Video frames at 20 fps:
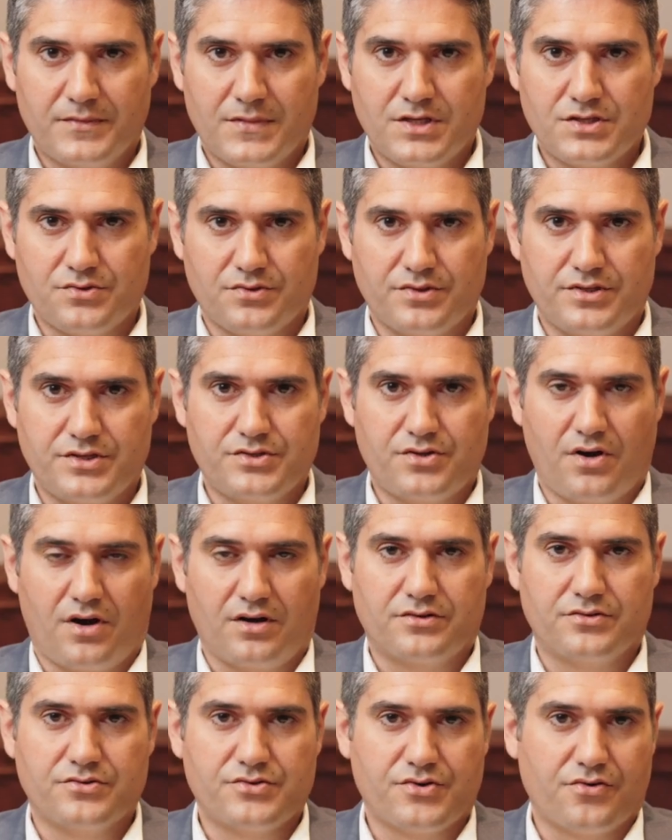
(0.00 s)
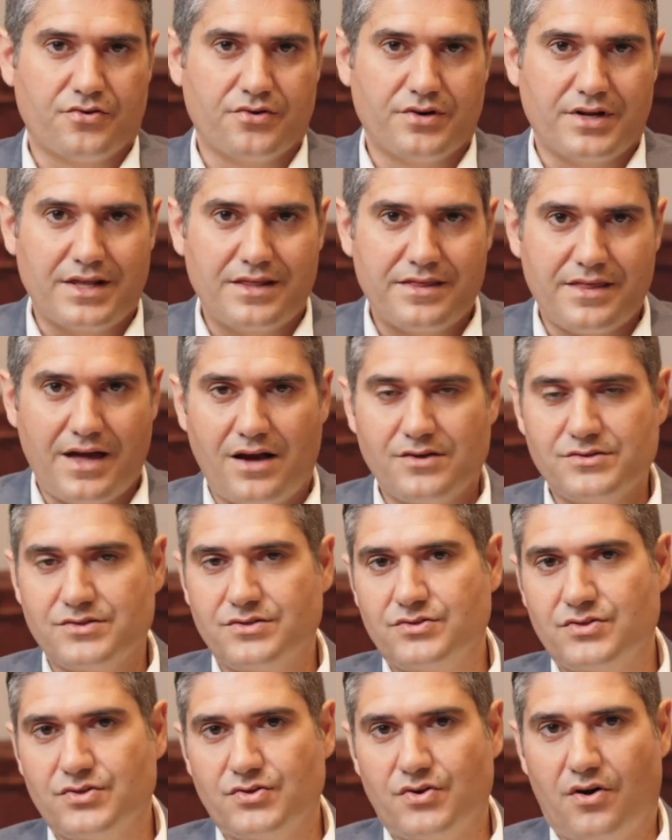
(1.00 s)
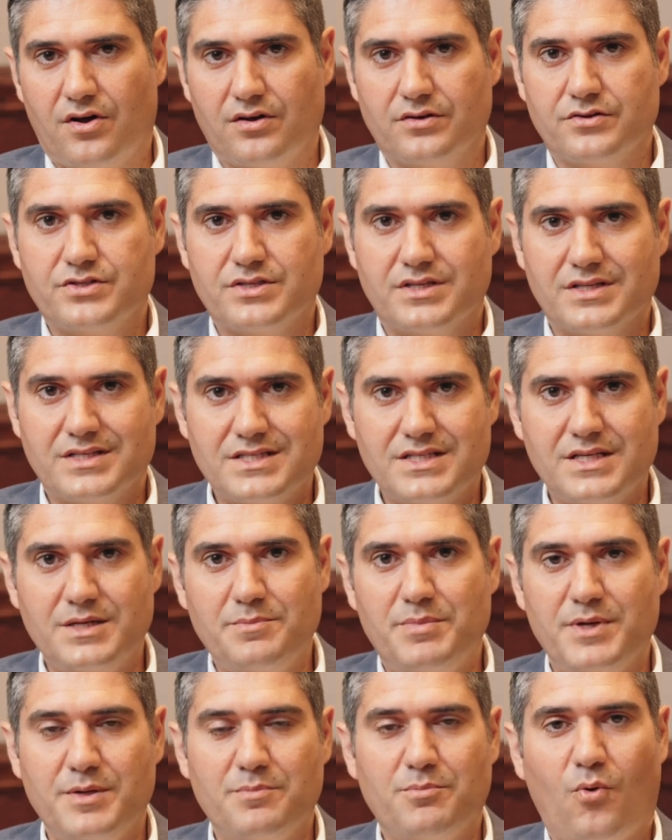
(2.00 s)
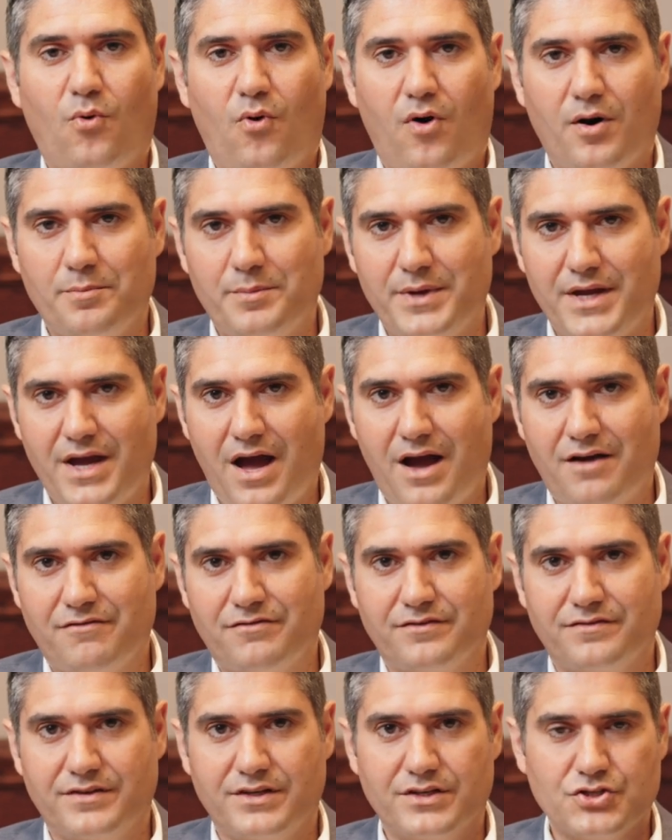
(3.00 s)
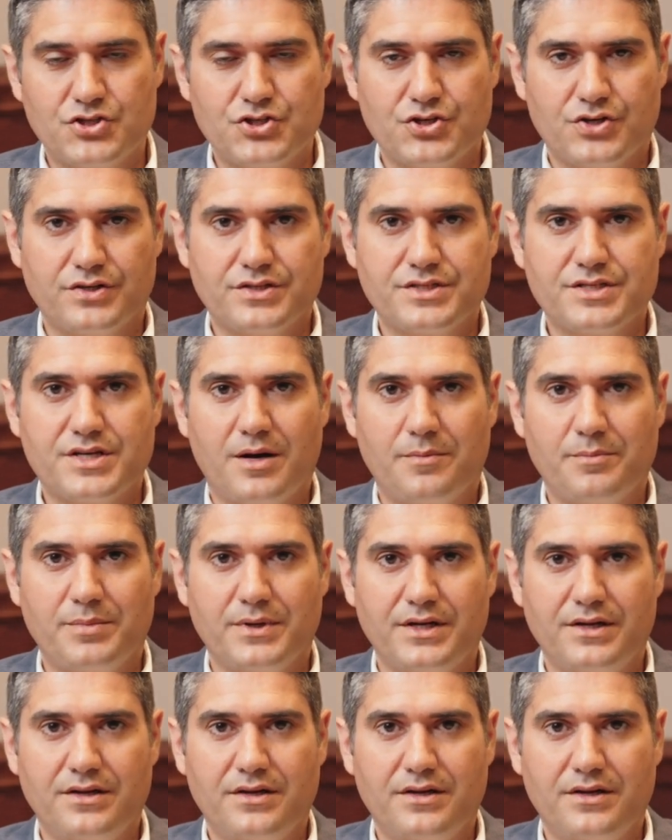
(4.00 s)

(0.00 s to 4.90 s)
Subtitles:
So these doctors are earning thousands of dollars to see people on behalf of the insurance company.